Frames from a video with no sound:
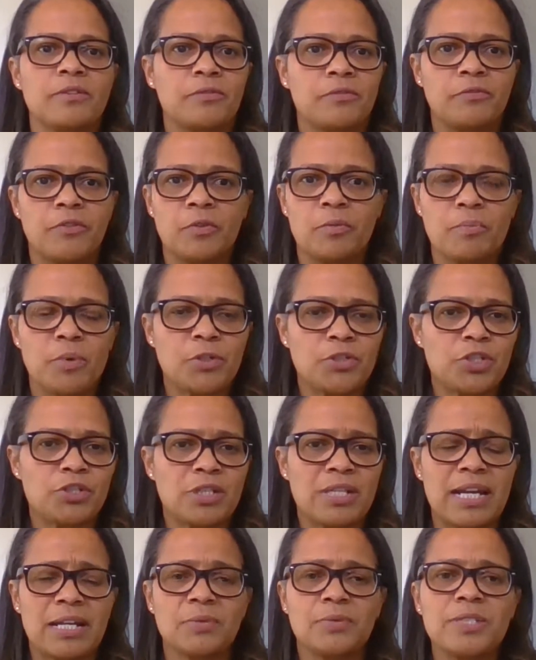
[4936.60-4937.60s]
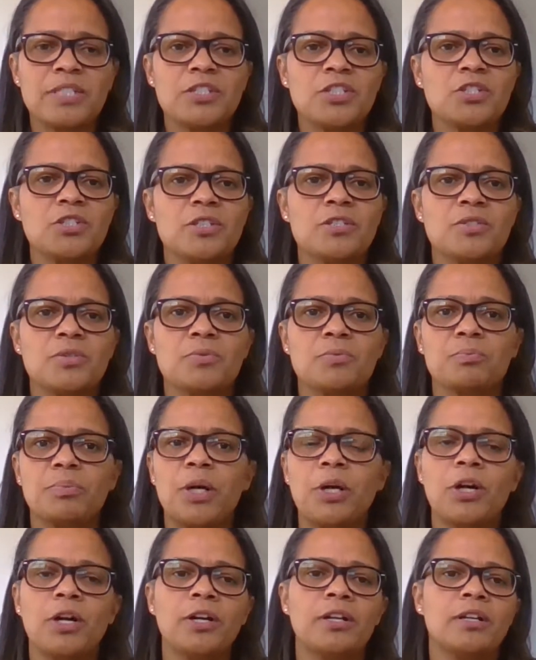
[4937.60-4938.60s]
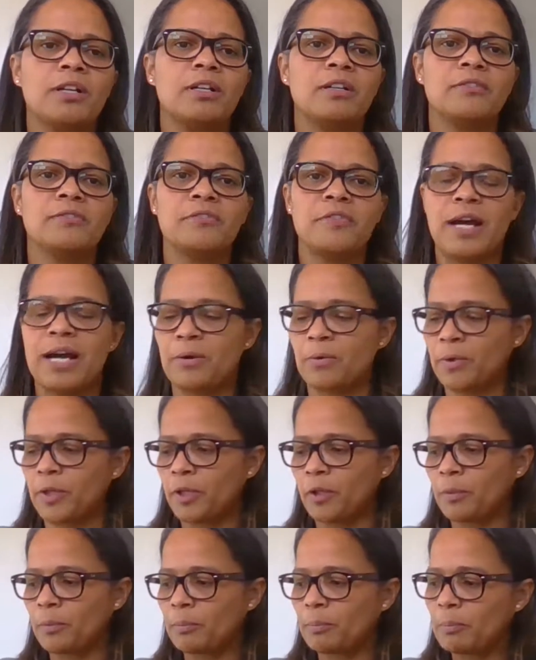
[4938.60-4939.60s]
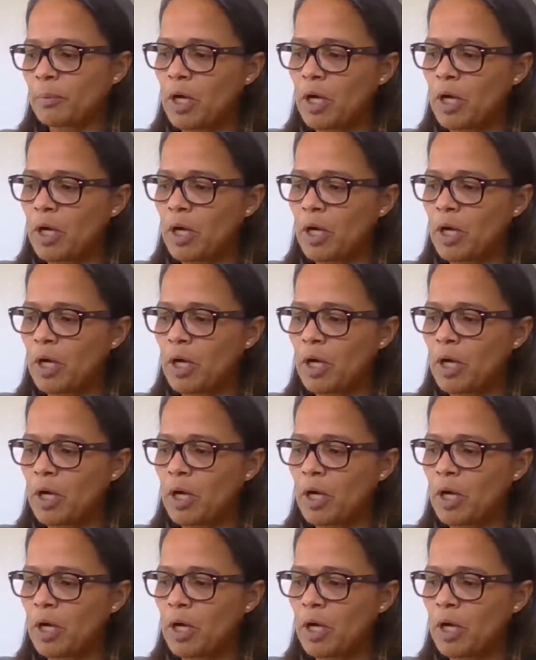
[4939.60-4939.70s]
for mergers and acquisitions. Part of our